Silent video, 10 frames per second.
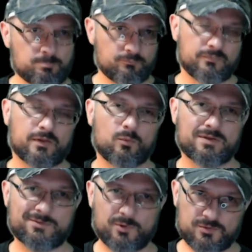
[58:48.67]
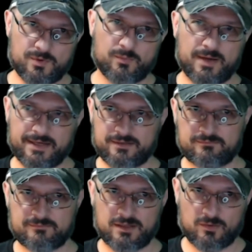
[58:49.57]
once it works one way,
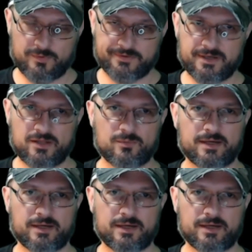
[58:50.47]
it'll work the other way.